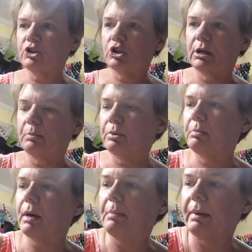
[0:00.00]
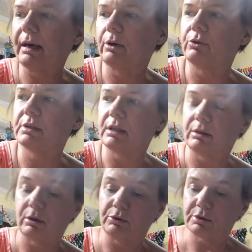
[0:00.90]
ship my patterns in
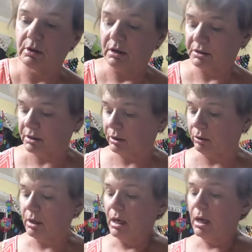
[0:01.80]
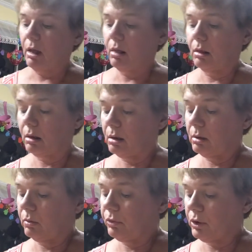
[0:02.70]
those also.
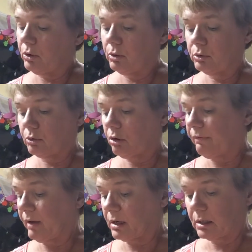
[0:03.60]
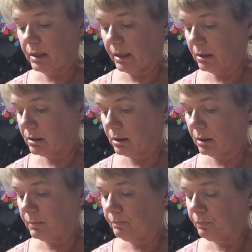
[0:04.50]
Those are fantastic.
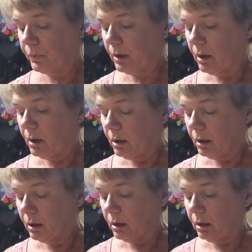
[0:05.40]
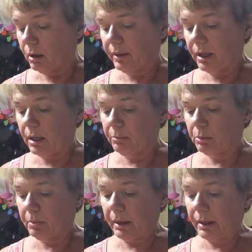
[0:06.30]
They keep
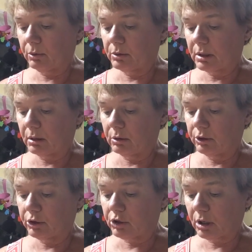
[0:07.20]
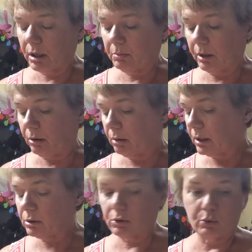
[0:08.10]
your patterns in good shape. They don't
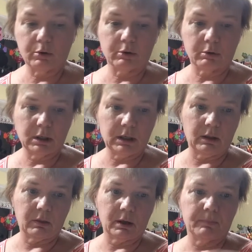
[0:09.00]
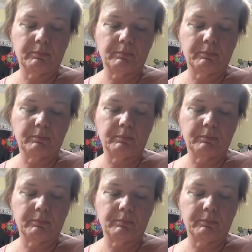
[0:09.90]
get torn or anything.